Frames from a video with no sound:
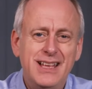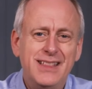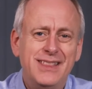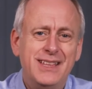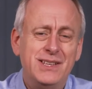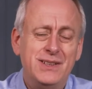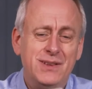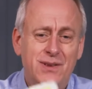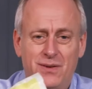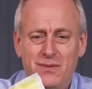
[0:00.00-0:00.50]

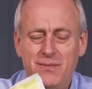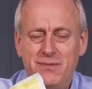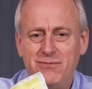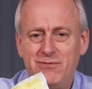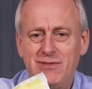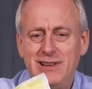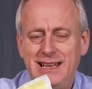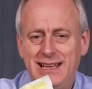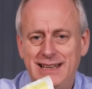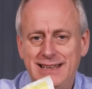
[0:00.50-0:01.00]
there's not
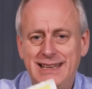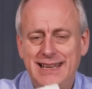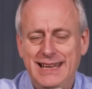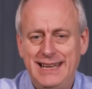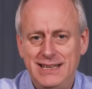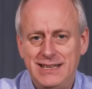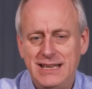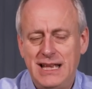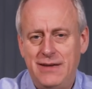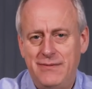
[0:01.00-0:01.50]
really a
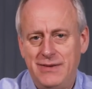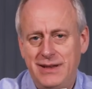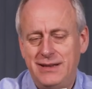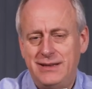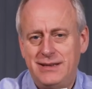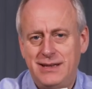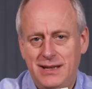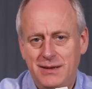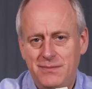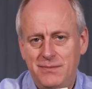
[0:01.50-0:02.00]
need to have
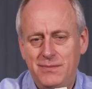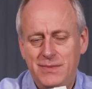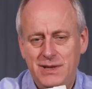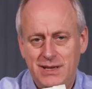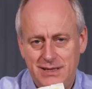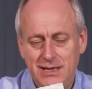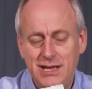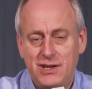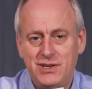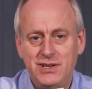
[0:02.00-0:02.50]
it
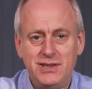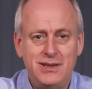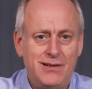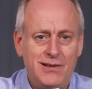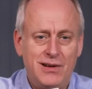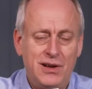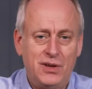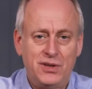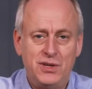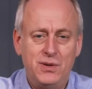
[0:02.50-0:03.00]
touching
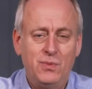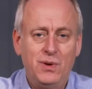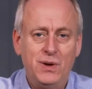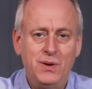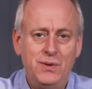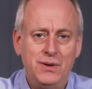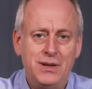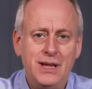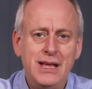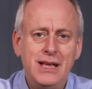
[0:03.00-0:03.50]
directly onto the
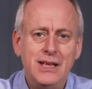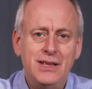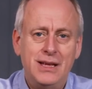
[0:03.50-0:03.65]
wound.